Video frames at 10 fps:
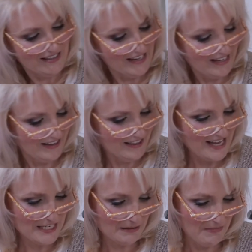yeah,
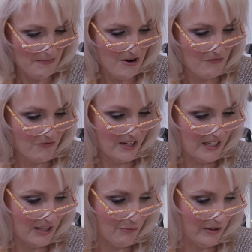thanks Mum. I
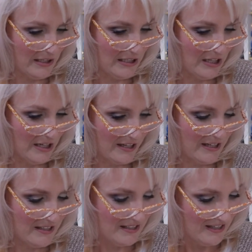really, really
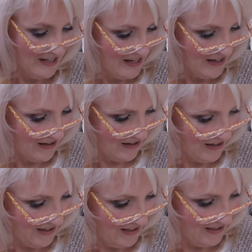like it.
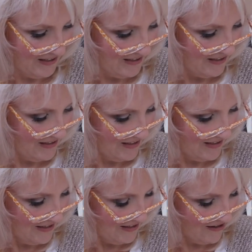I
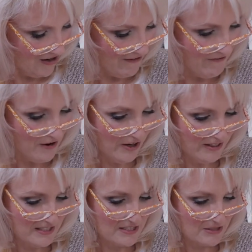
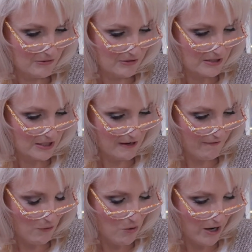find this sort of
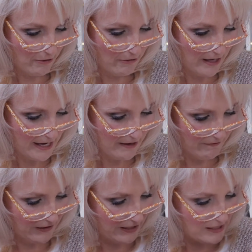stuff quite
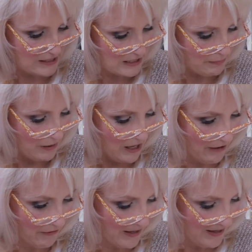creatively
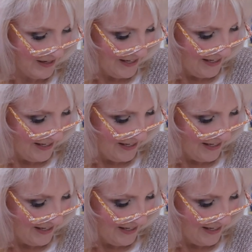inspiring.